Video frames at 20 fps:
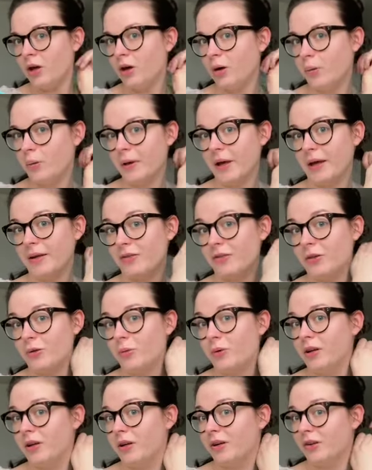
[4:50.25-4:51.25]
Okay, so
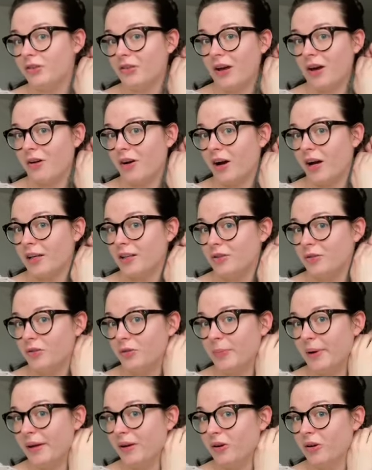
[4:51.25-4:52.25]
here's how I use
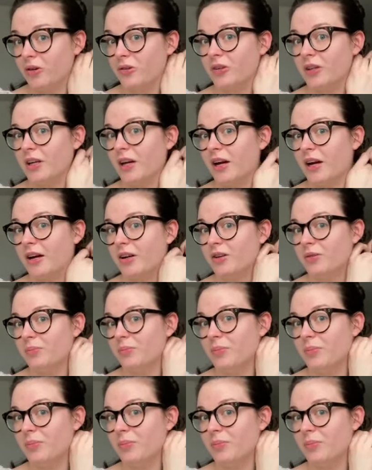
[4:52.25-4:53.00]
my curling iron,